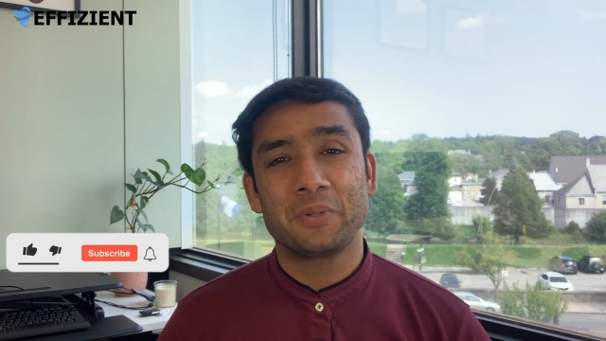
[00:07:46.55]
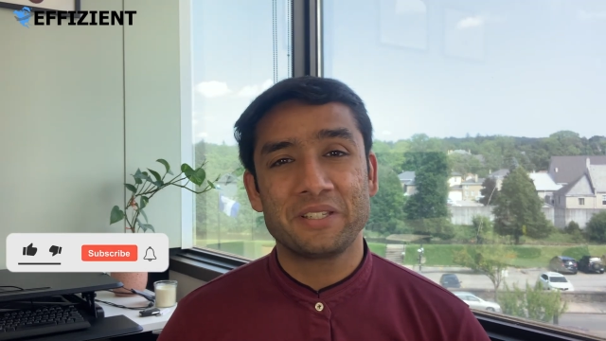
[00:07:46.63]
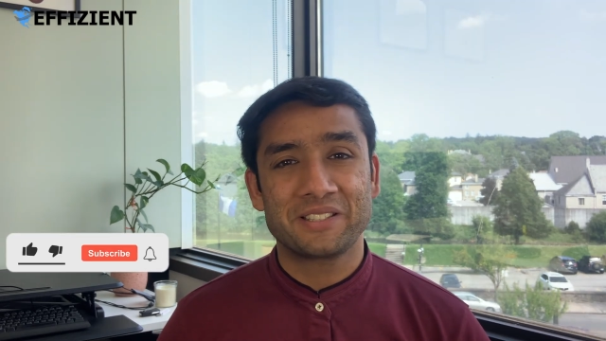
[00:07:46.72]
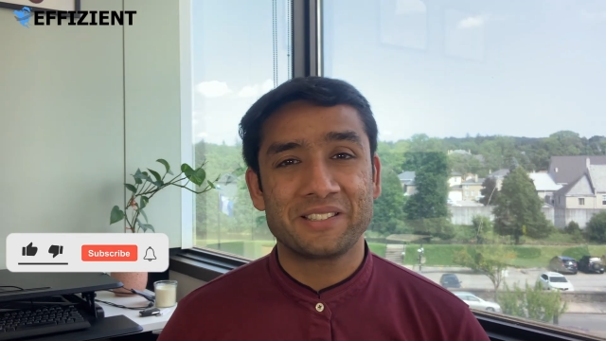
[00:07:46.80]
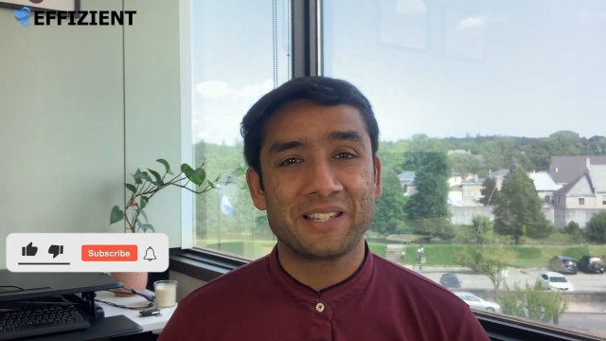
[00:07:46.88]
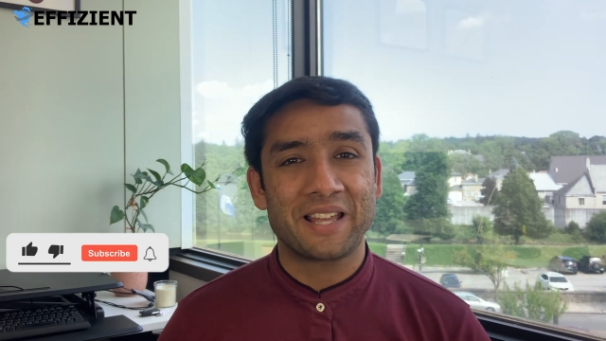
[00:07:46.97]

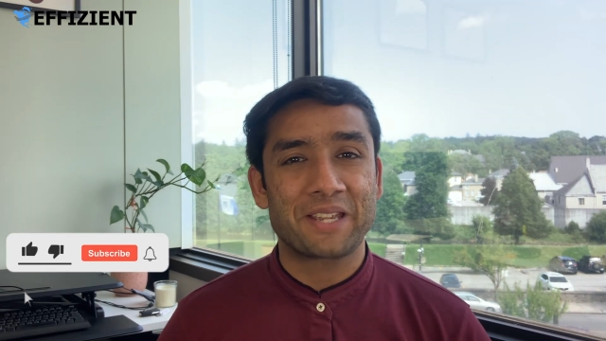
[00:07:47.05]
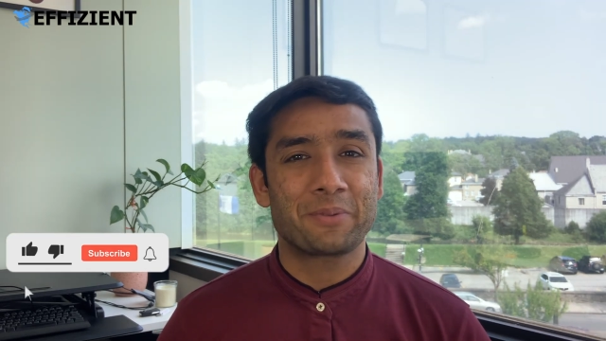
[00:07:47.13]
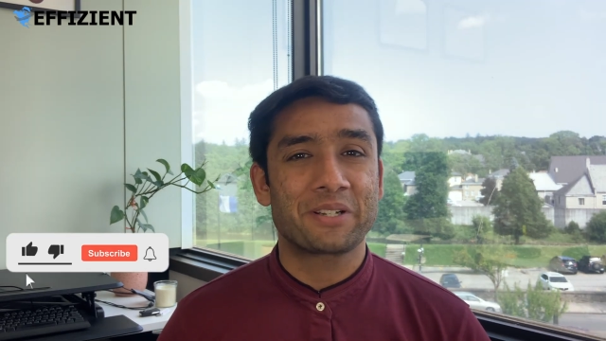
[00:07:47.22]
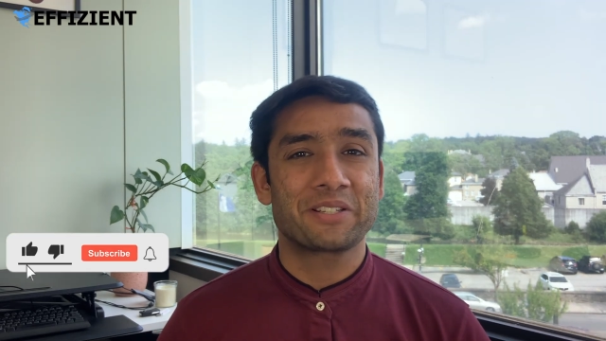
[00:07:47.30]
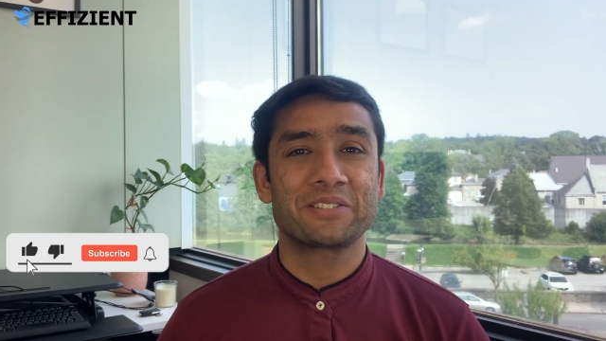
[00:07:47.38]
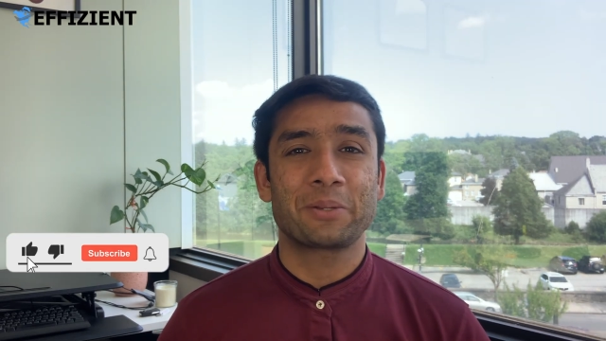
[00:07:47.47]
please hit the like
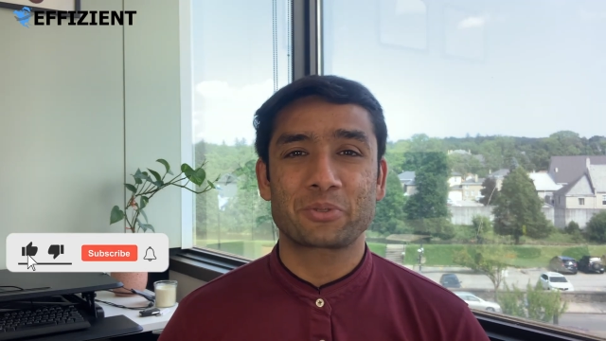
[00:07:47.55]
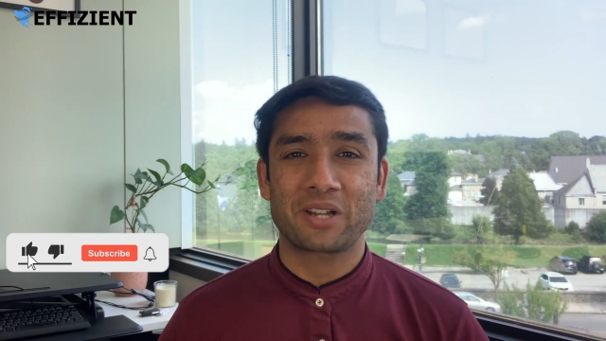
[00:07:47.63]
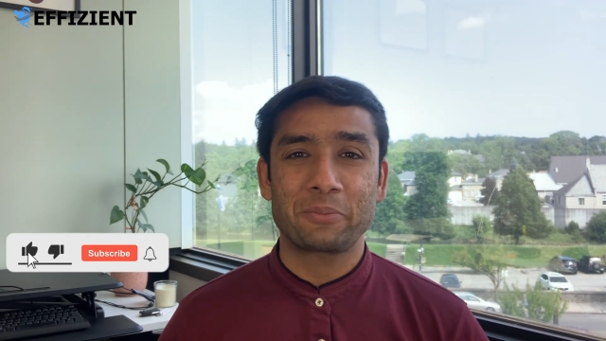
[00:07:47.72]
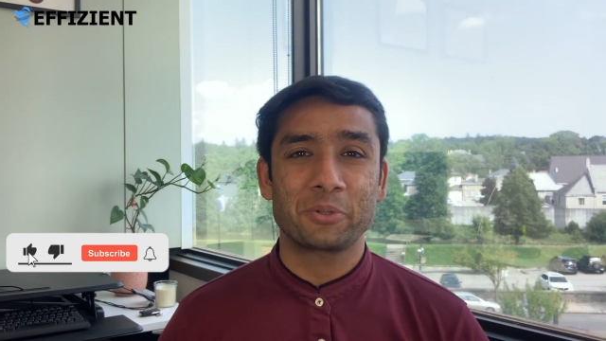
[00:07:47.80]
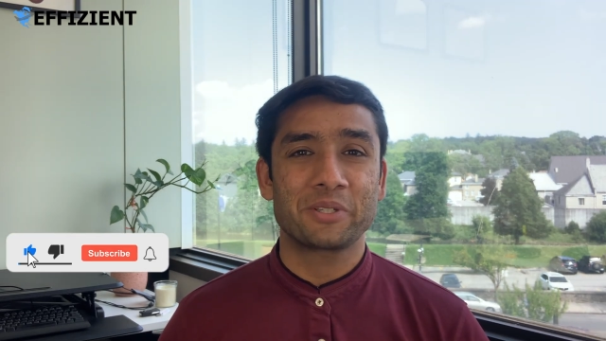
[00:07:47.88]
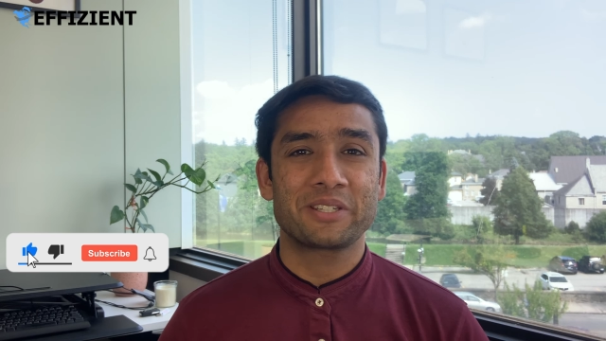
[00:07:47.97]
button,
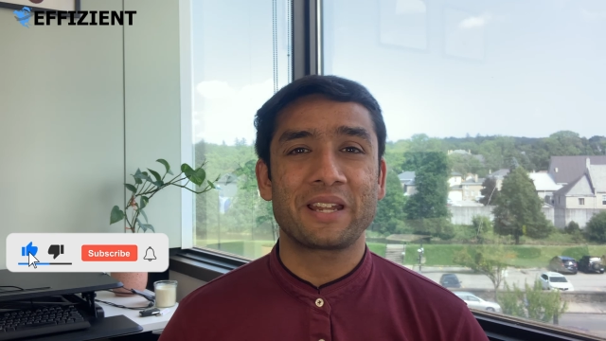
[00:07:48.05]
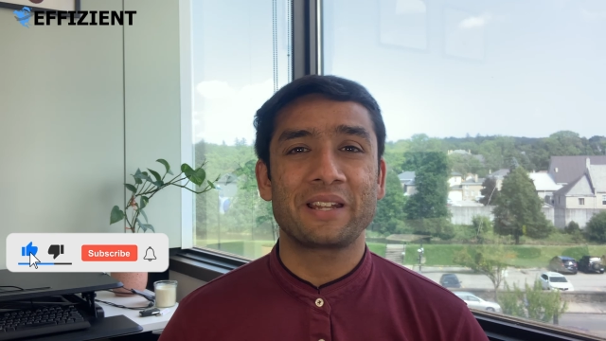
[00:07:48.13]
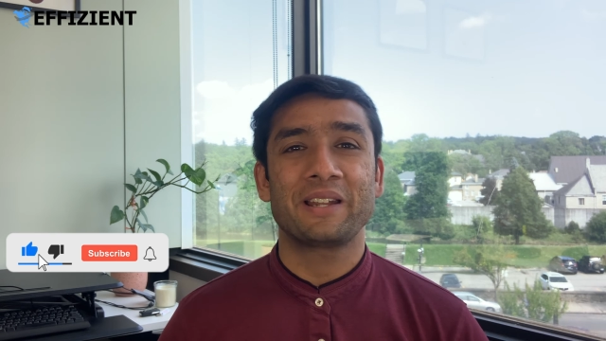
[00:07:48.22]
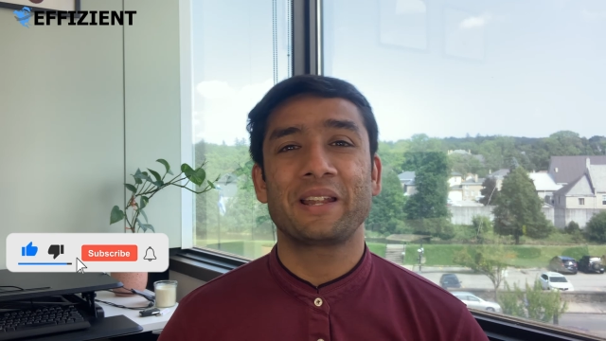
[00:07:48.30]
subscribe to the channel,